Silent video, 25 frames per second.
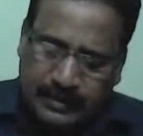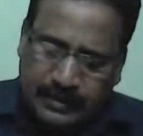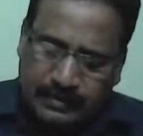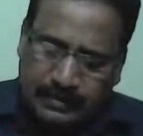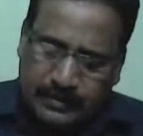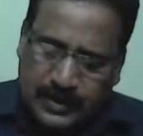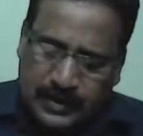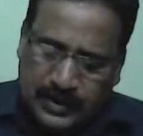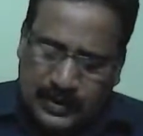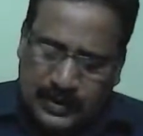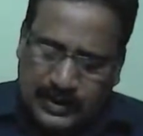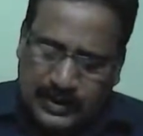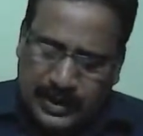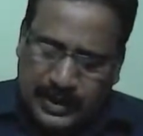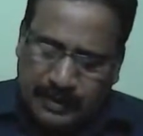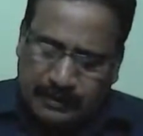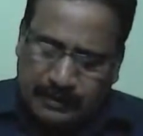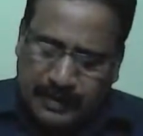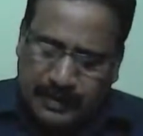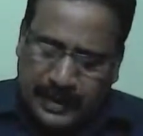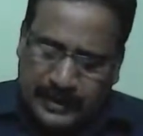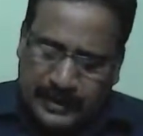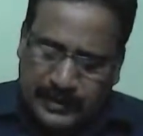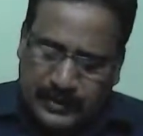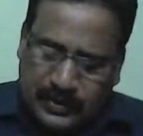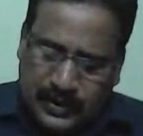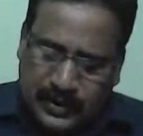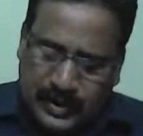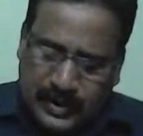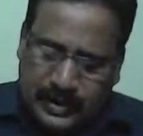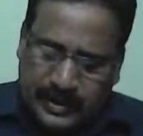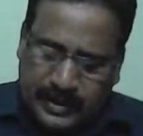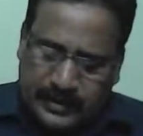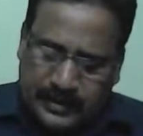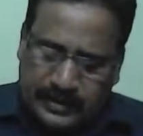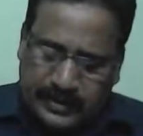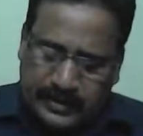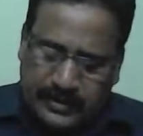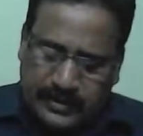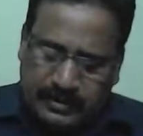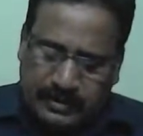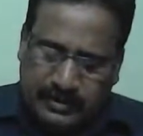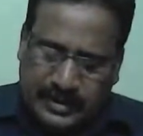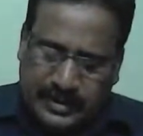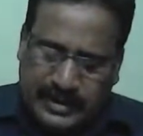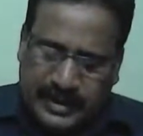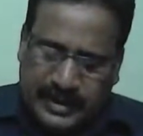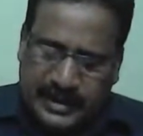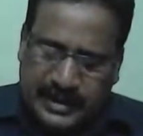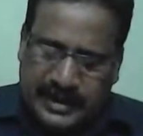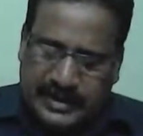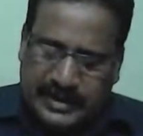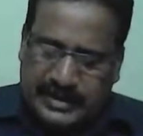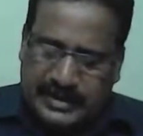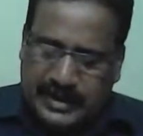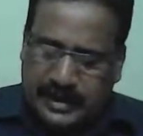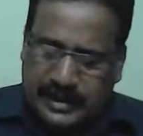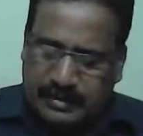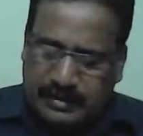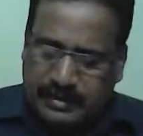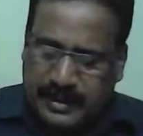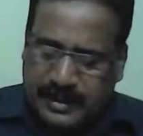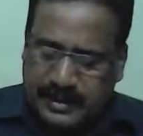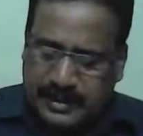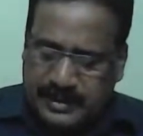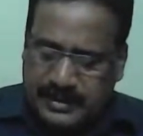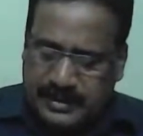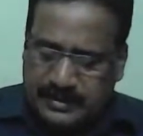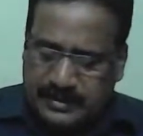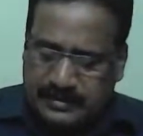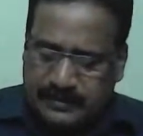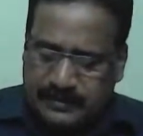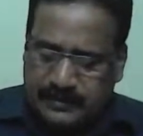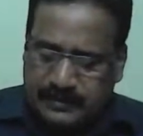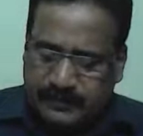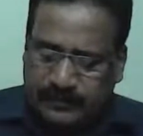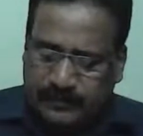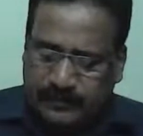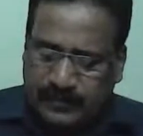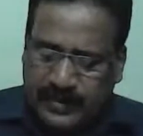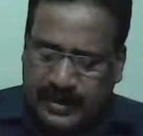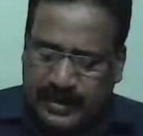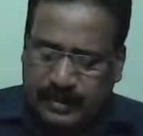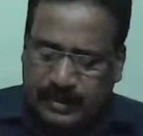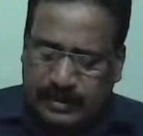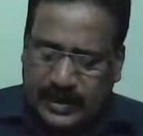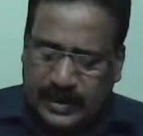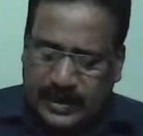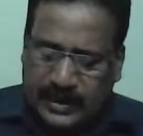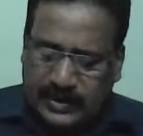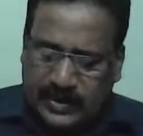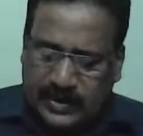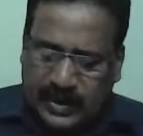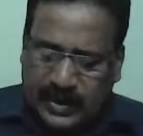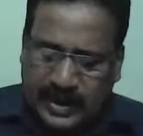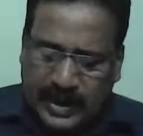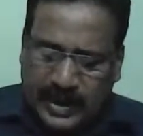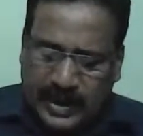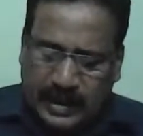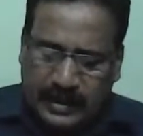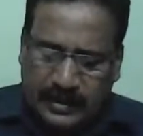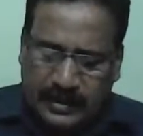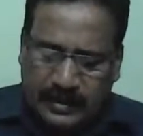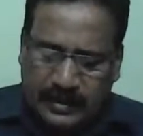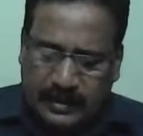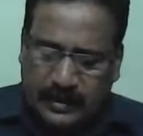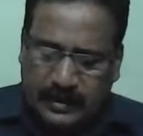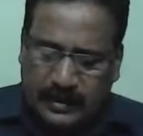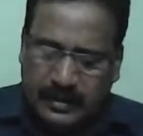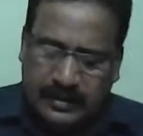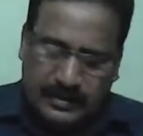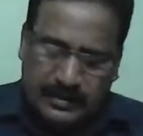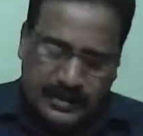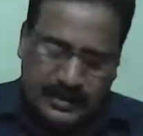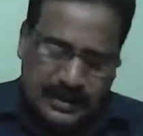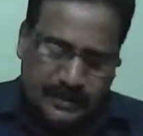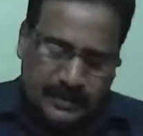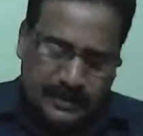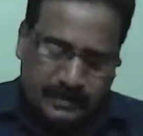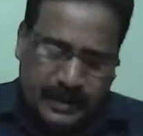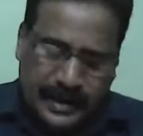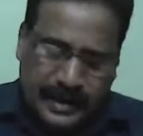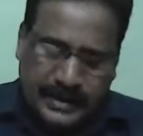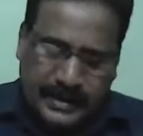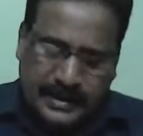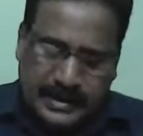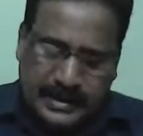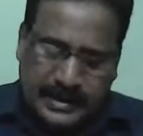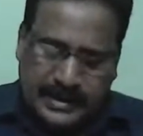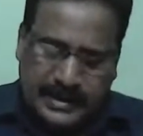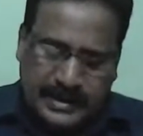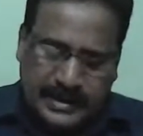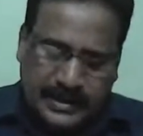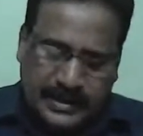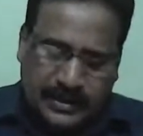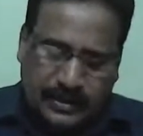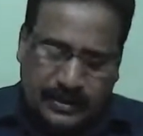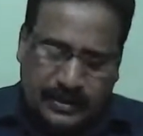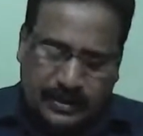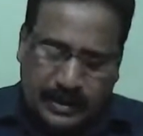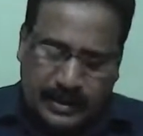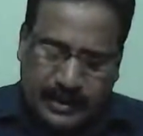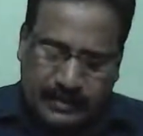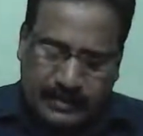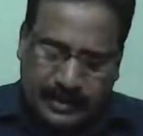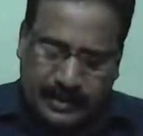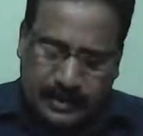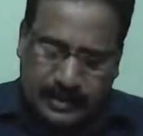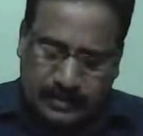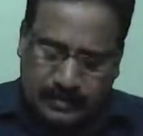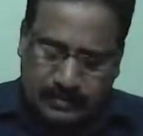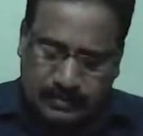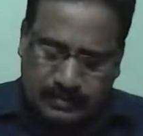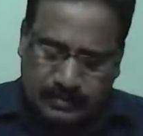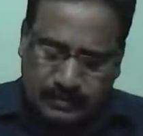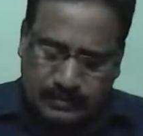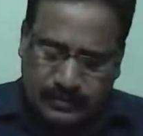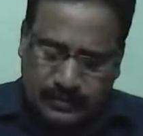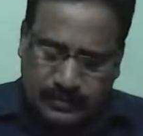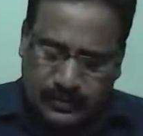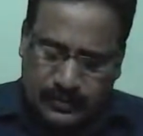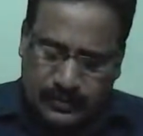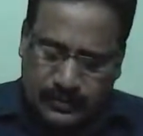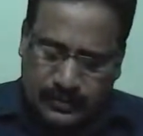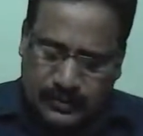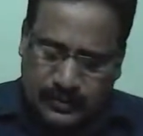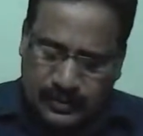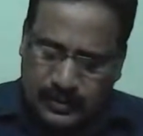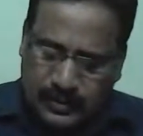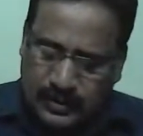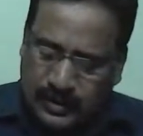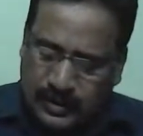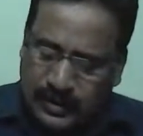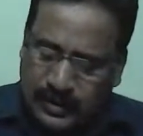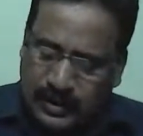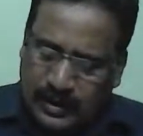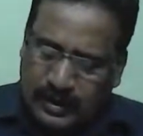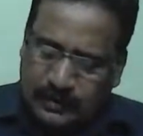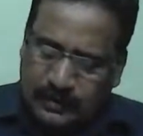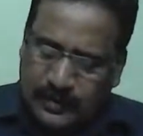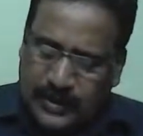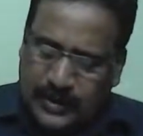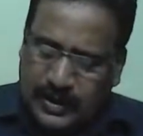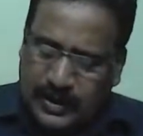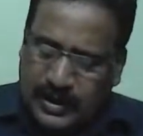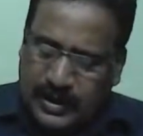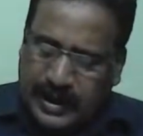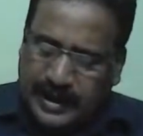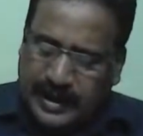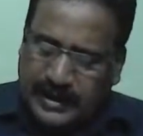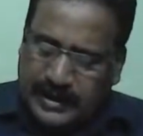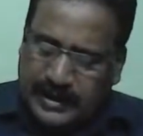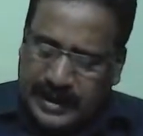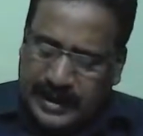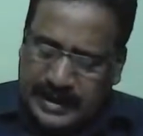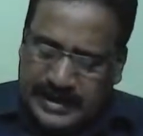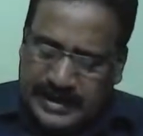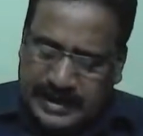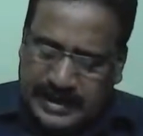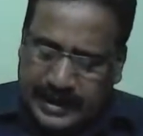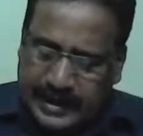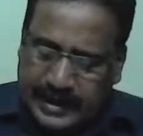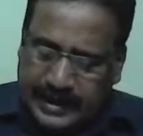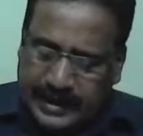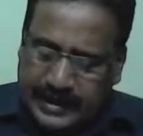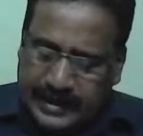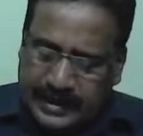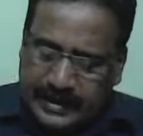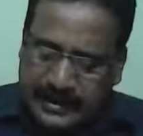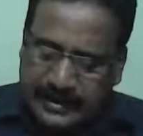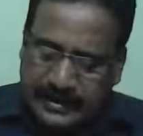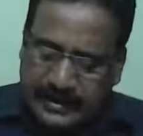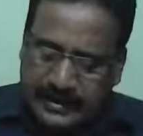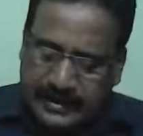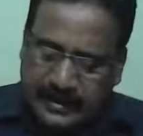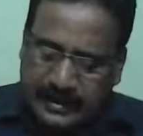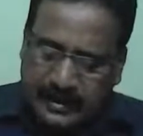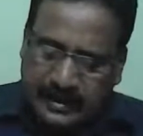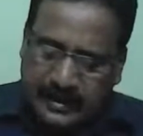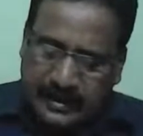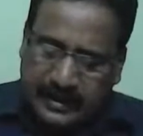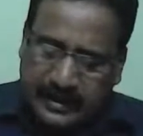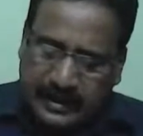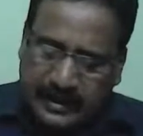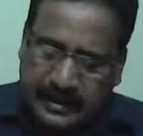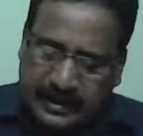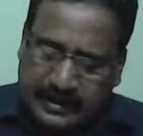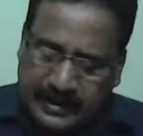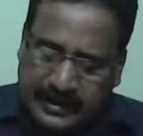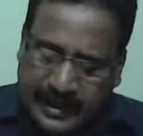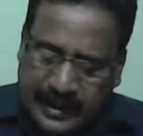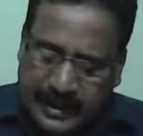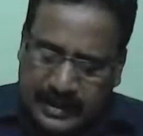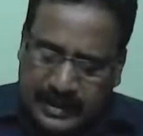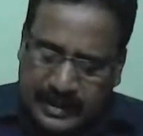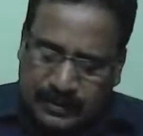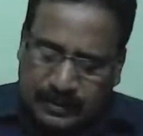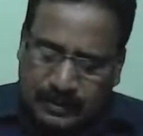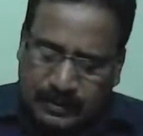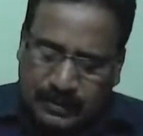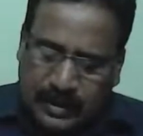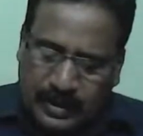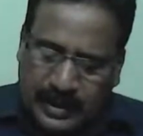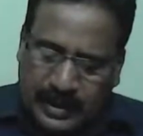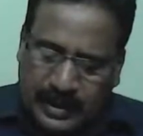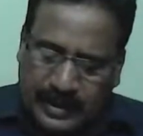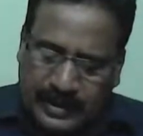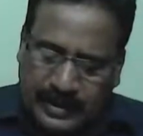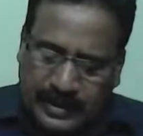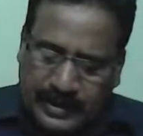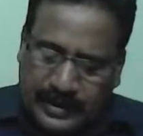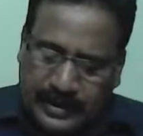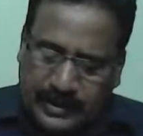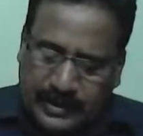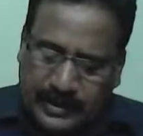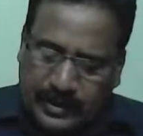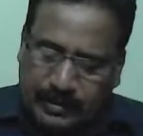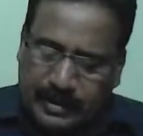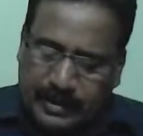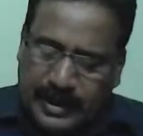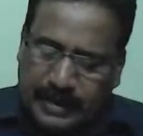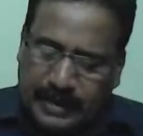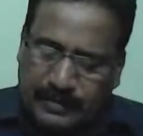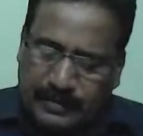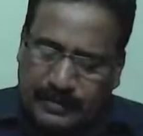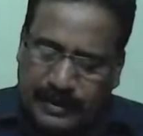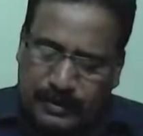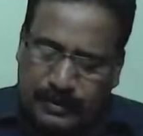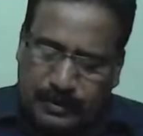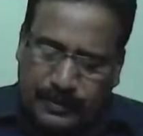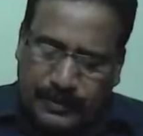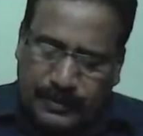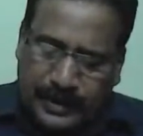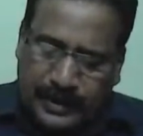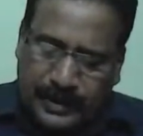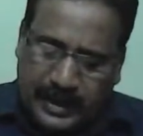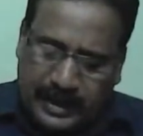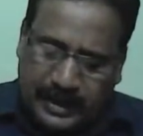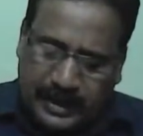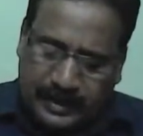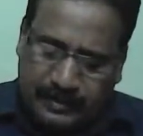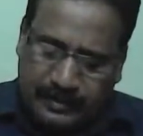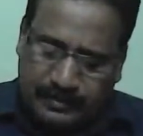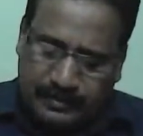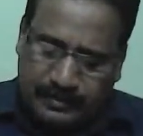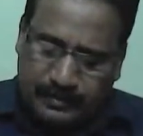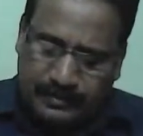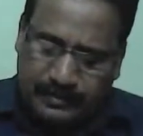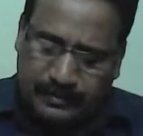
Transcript: Multiply 3 with each element. You will get 3a, then find its determinant value. For right hand side, calculate determinant value of a.